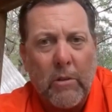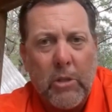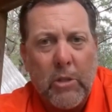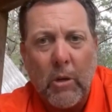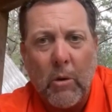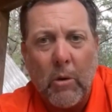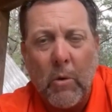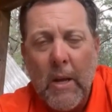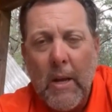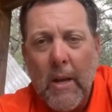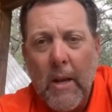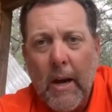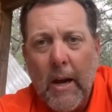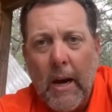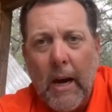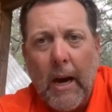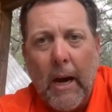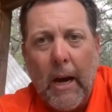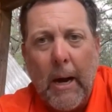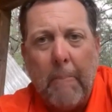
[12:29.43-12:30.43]
So
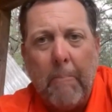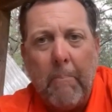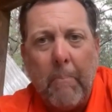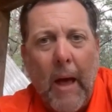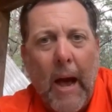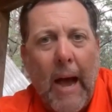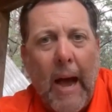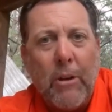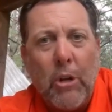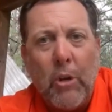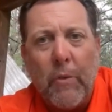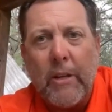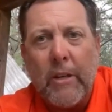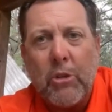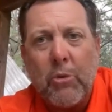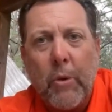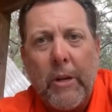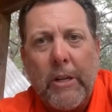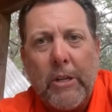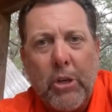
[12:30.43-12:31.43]
I knew this
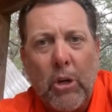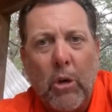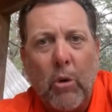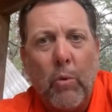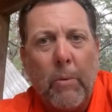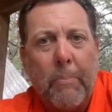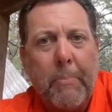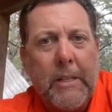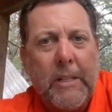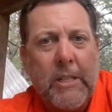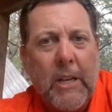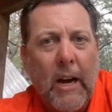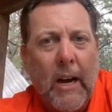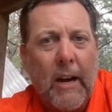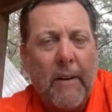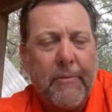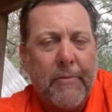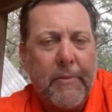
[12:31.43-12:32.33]
regional would be tough.